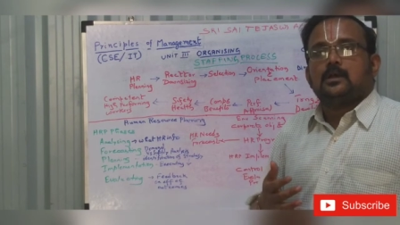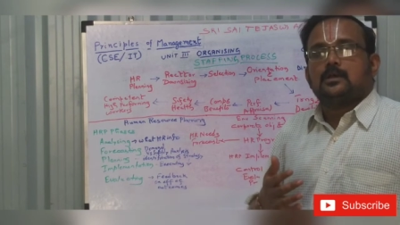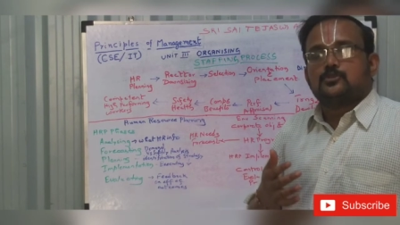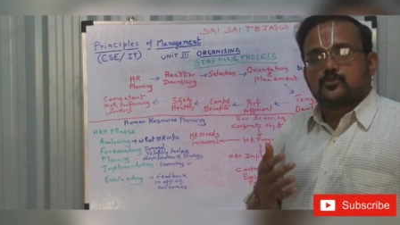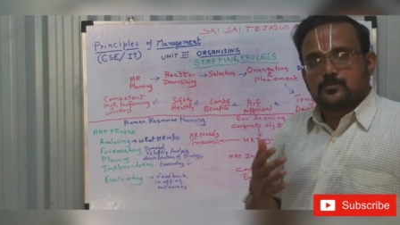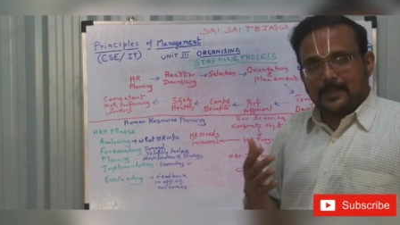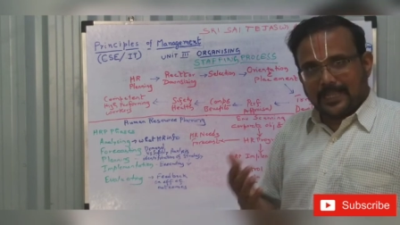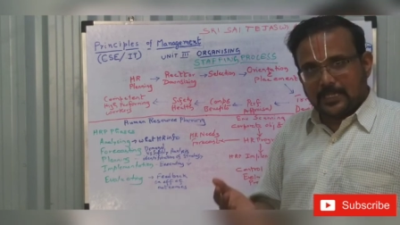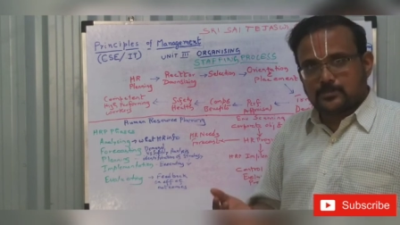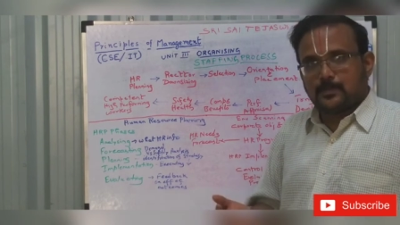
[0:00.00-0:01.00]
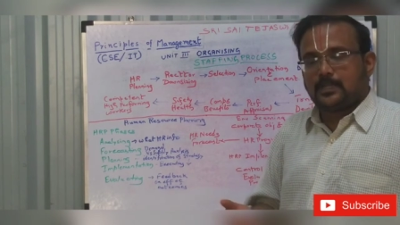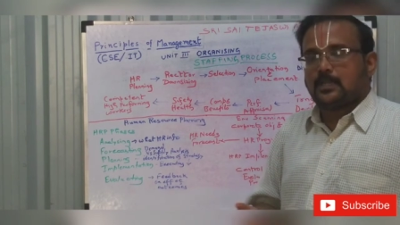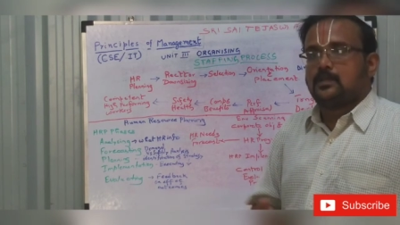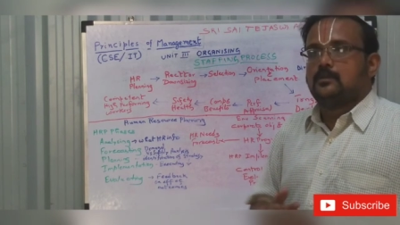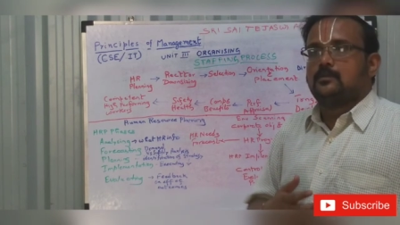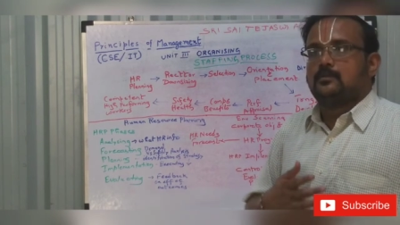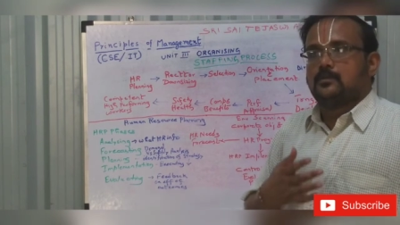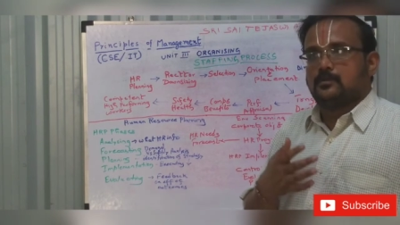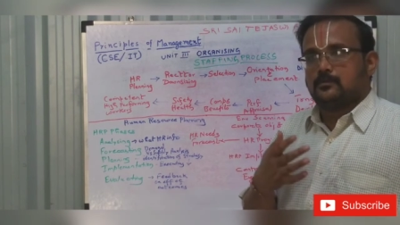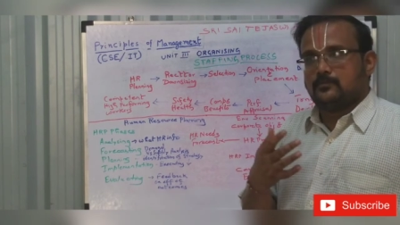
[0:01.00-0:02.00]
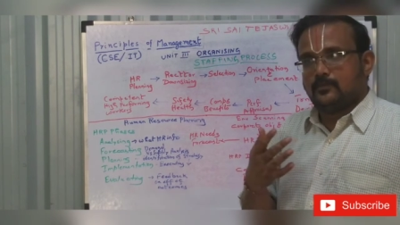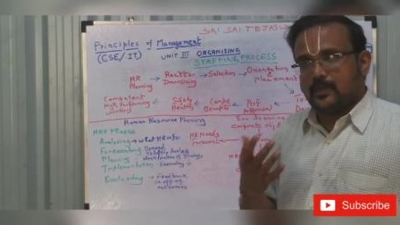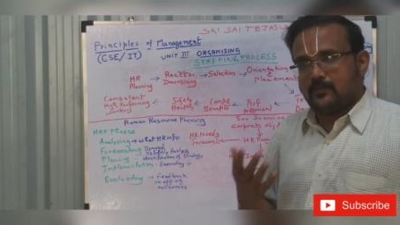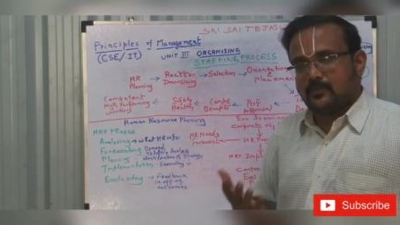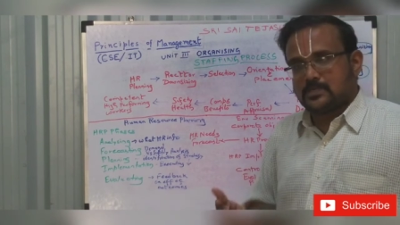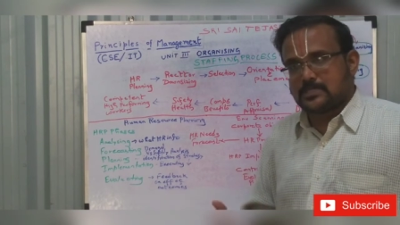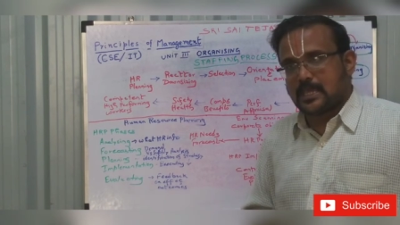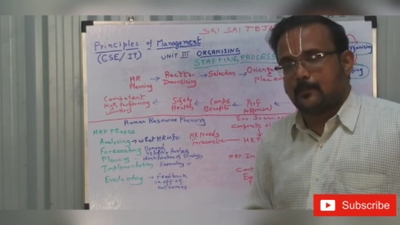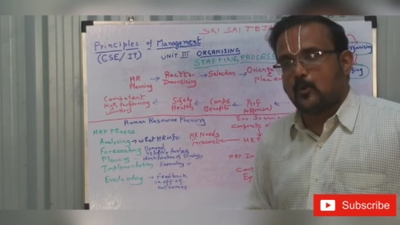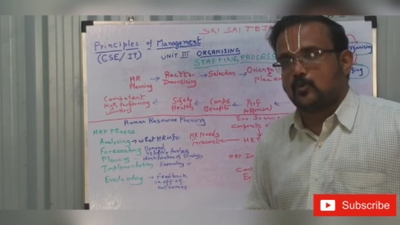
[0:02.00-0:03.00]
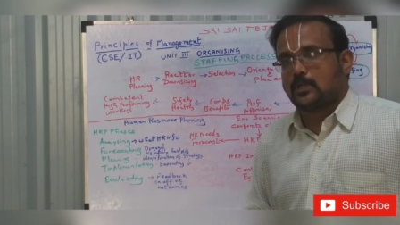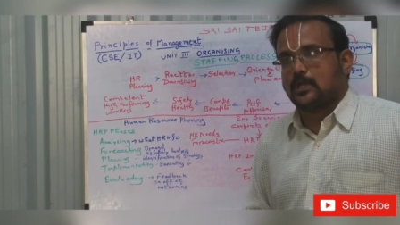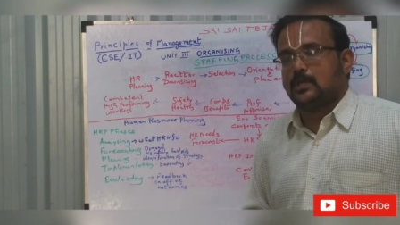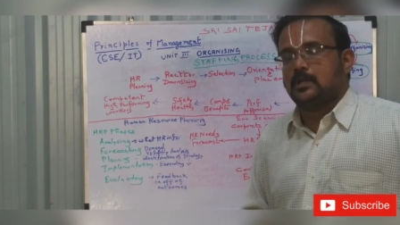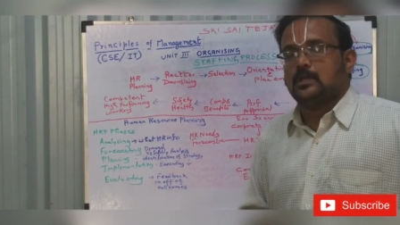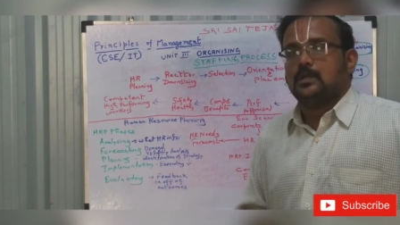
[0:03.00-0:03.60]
resource management we will see about